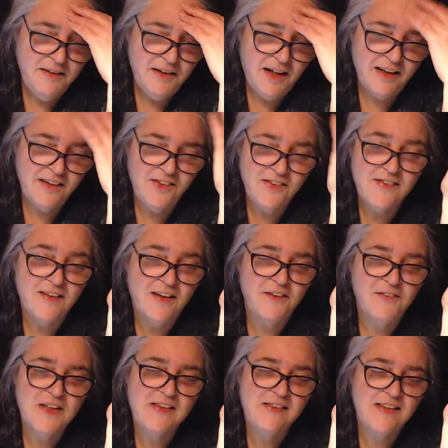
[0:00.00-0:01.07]
I just
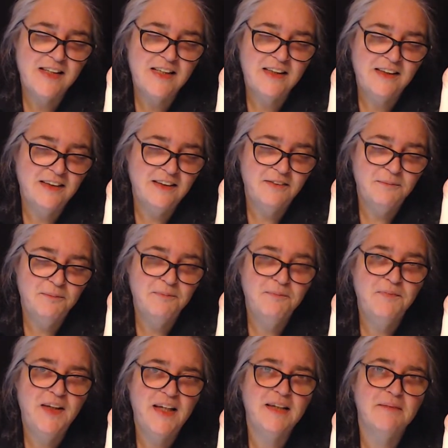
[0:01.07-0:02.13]
always think that it'll
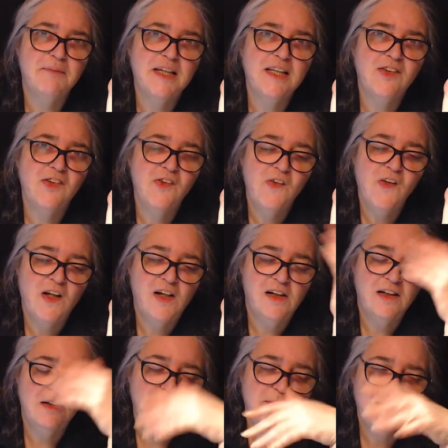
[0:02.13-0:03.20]
take me too
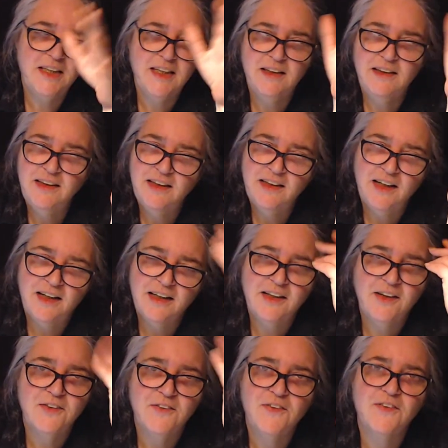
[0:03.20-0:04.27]
long, but then I
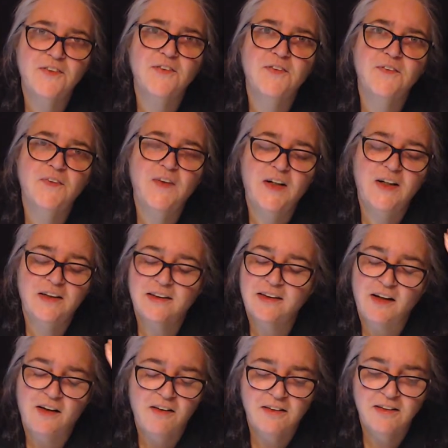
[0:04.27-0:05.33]
go through
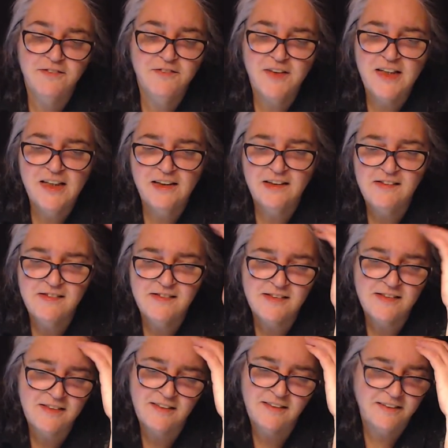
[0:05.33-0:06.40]
all of this,
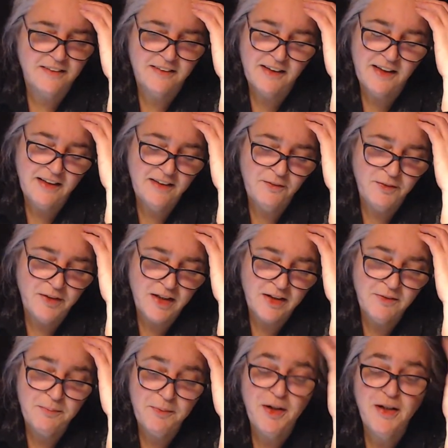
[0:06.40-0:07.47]
and anyway, it
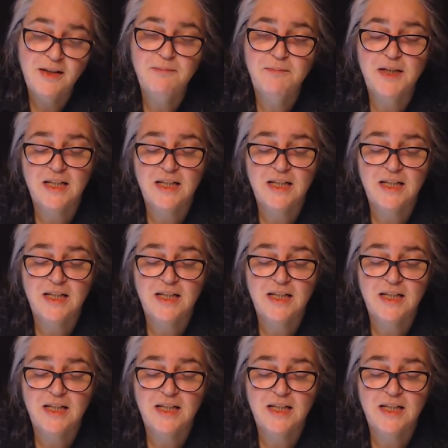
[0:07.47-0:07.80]
would probably be